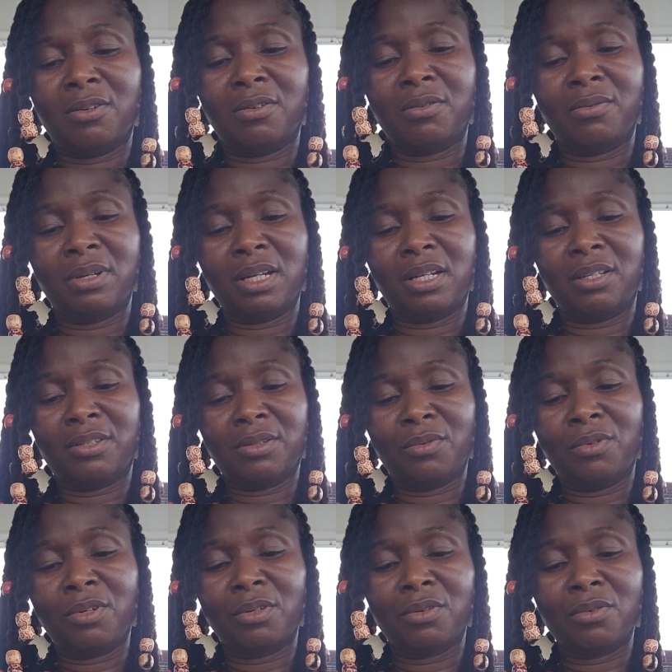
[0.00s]
Alrighty, so
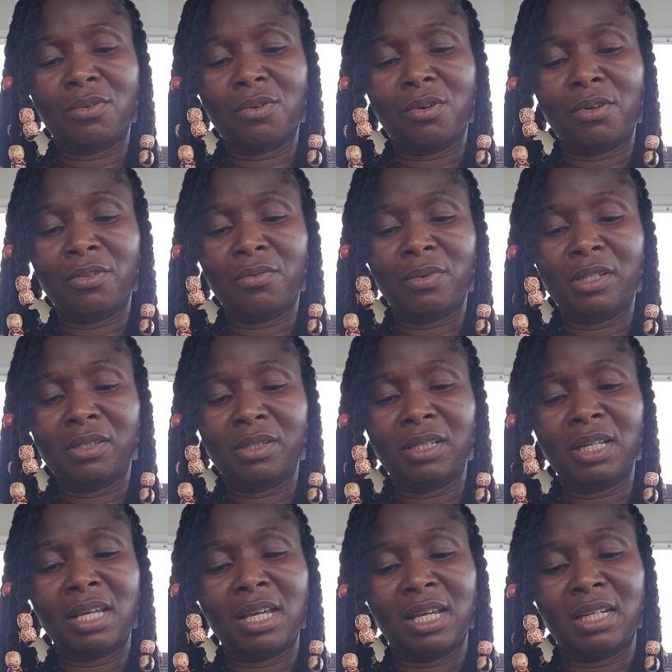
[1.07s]
we're going to go all the way to
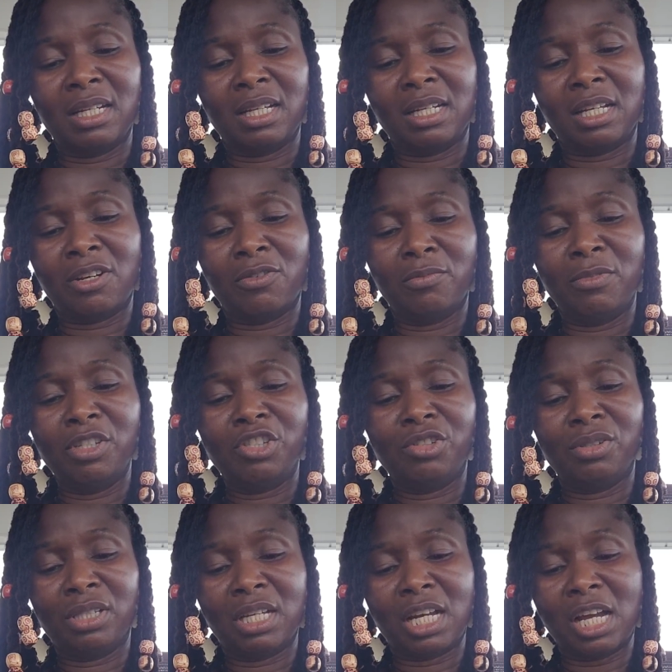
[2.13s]
the end, and I'll meet
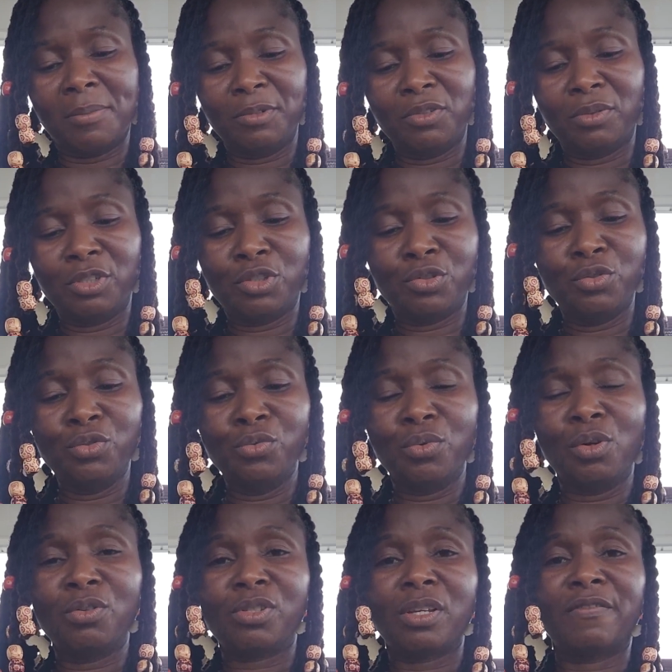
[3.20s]
you there. I'm doing 2
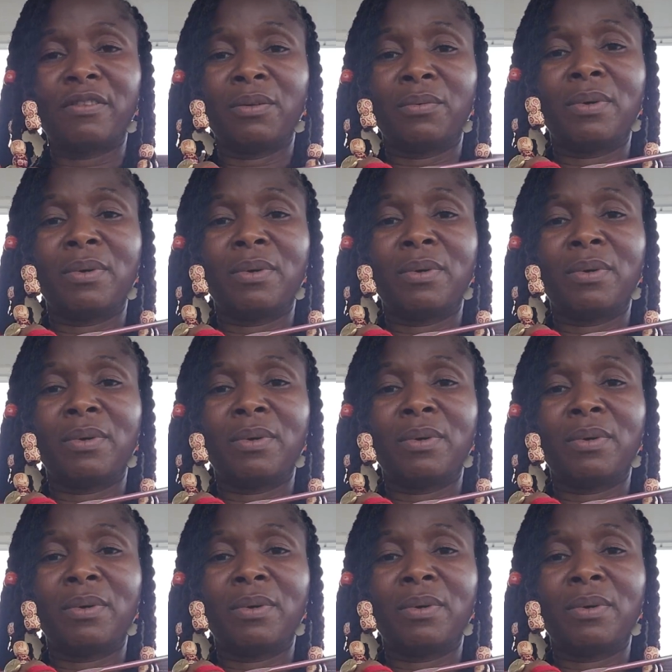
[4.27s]
rows of the